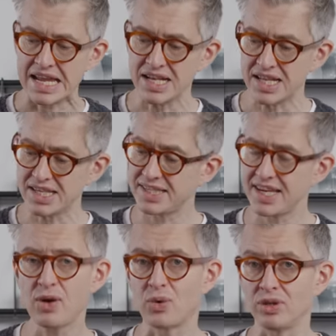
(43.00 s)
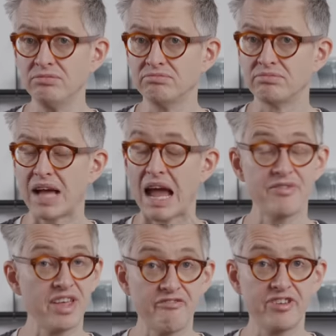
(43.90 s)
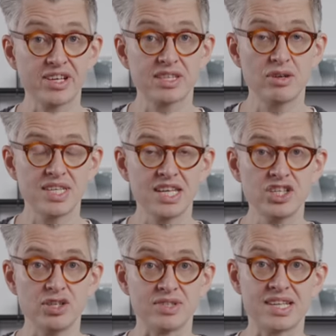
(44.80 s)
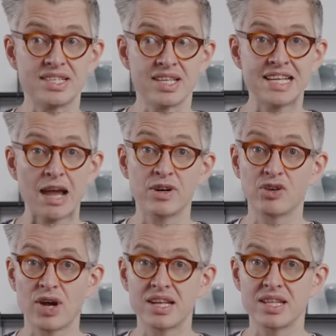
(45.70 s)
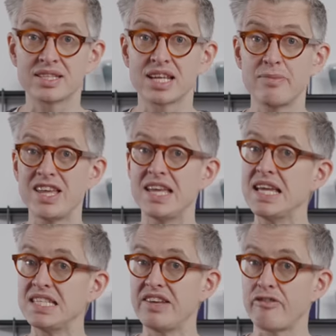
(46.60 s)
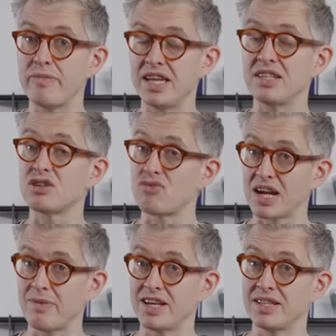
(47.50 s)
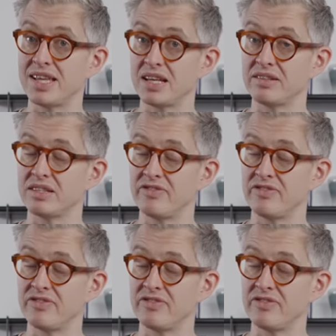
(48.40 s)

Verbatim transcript: In this sequel, have they fixed those issues? Is this now a grinder that's going to be easy for me to recommend at the end of